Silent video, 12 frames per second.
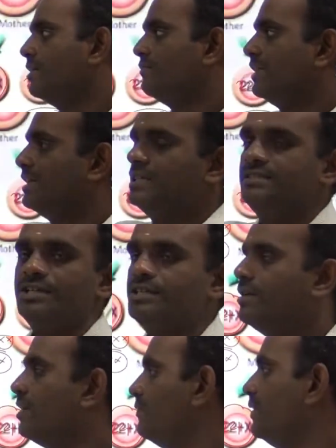
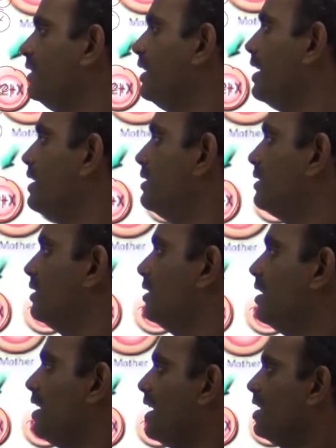Fertilization of the egg
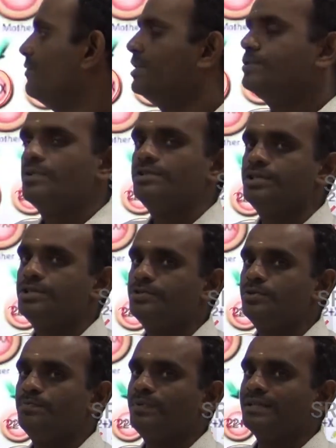having
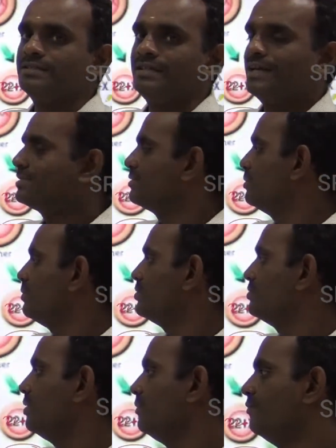22 plus X
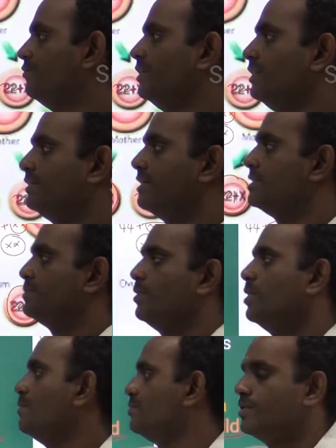chromosome with the
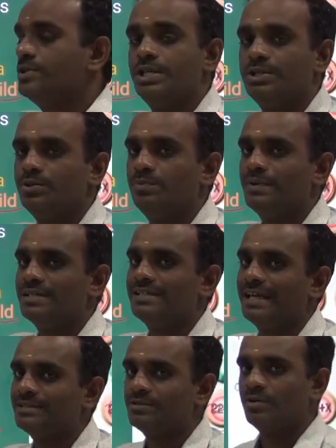sperm 22 plus
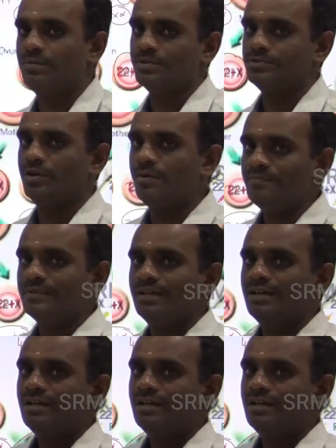X chromosome.